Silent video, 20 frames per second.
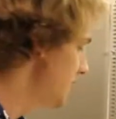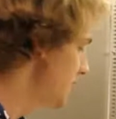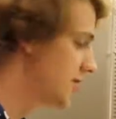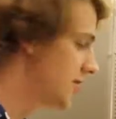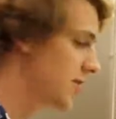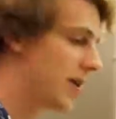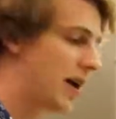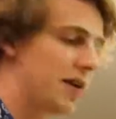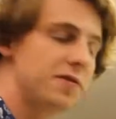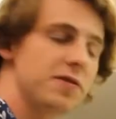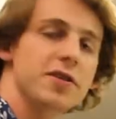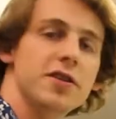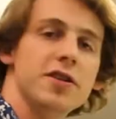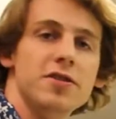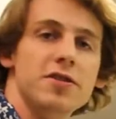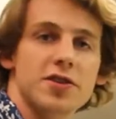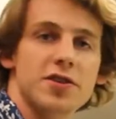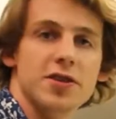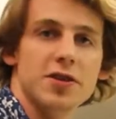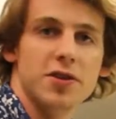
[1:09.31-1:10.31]
So after you
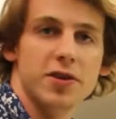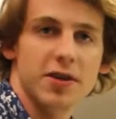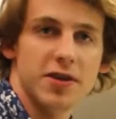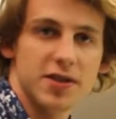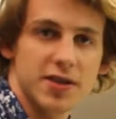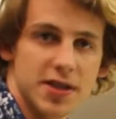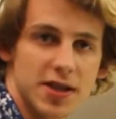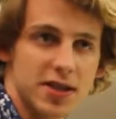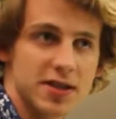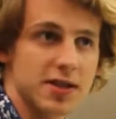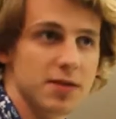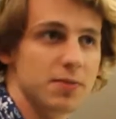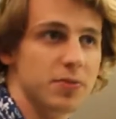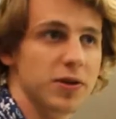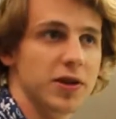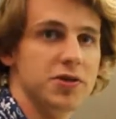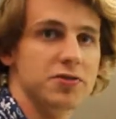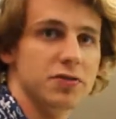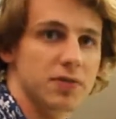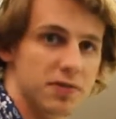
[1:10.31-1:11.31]
soak your seeds in
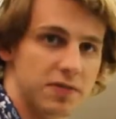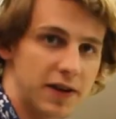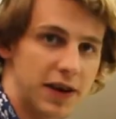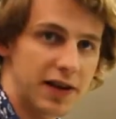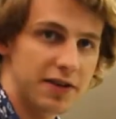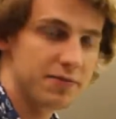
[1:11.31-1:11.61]
bleach for 5